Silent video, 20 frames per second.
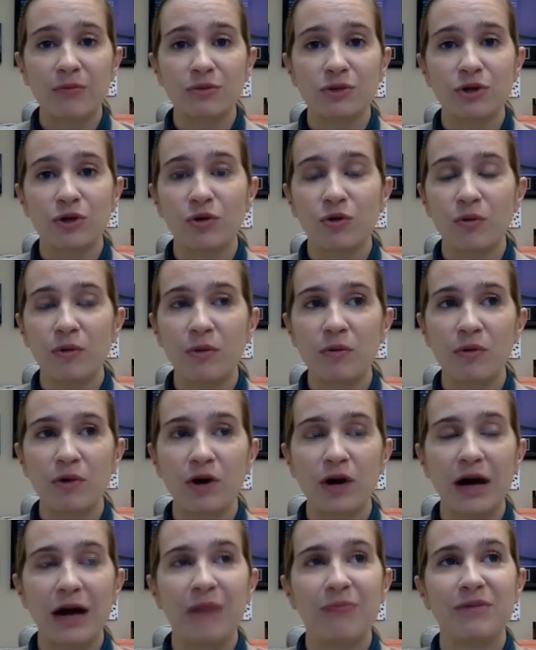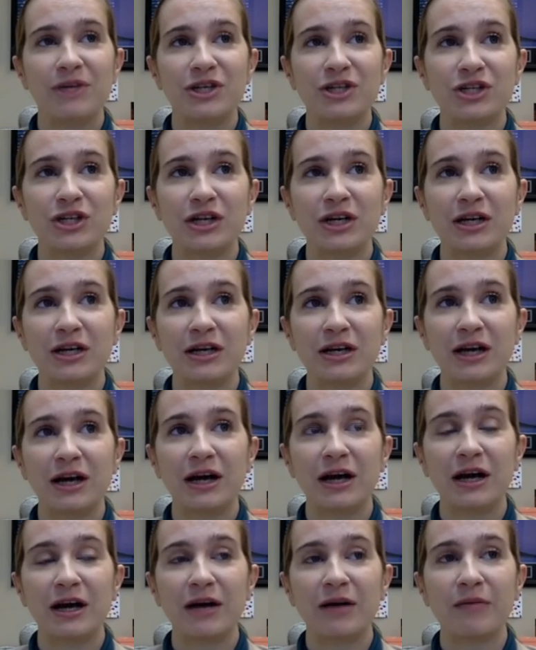So remember I mentioned
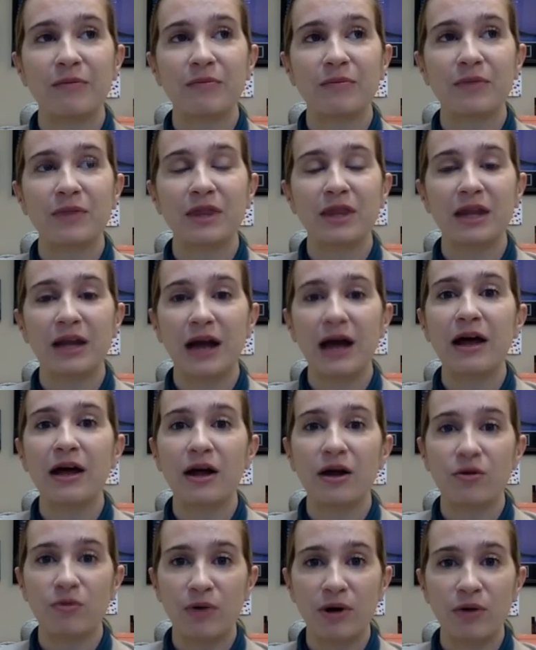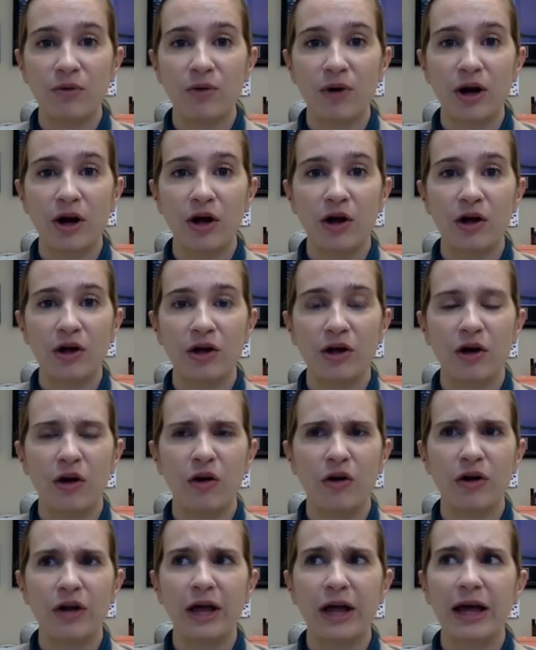that I had written one
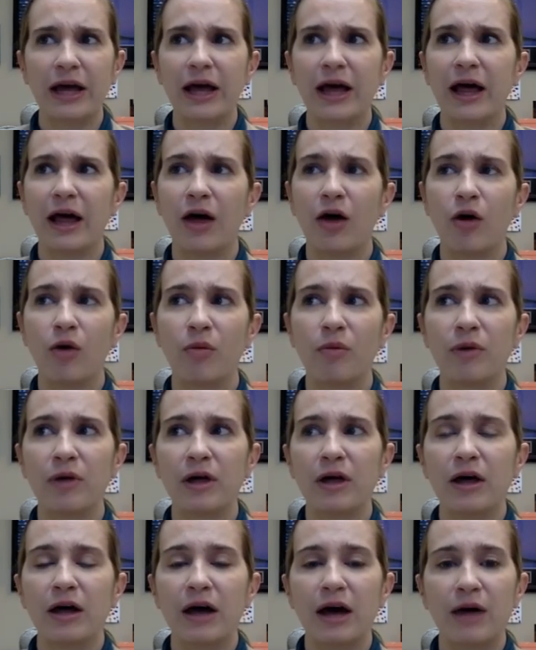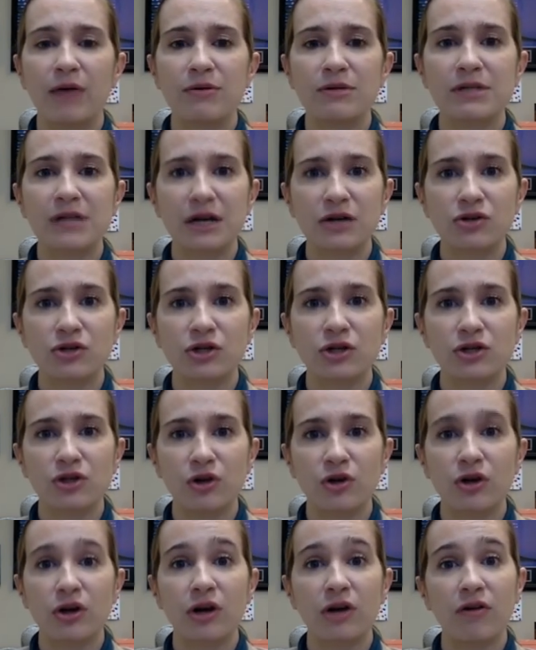called like "Help, I was sexually
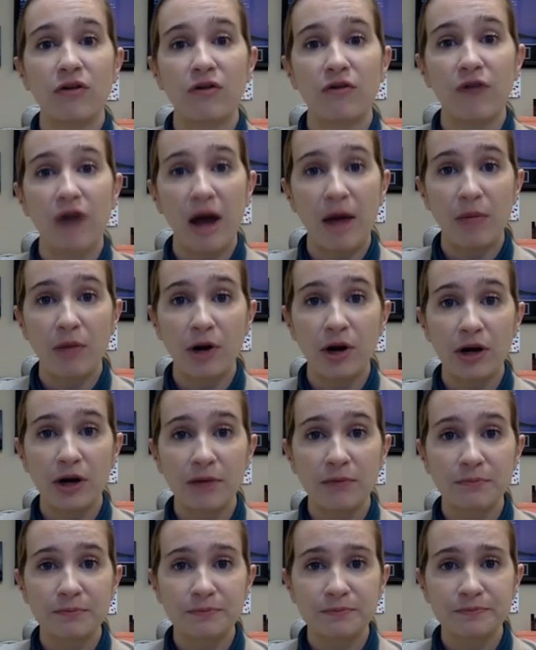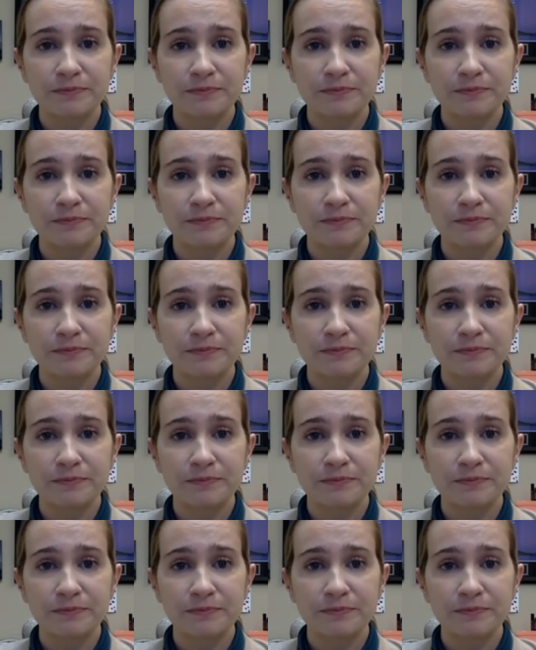assaulted at a frat party."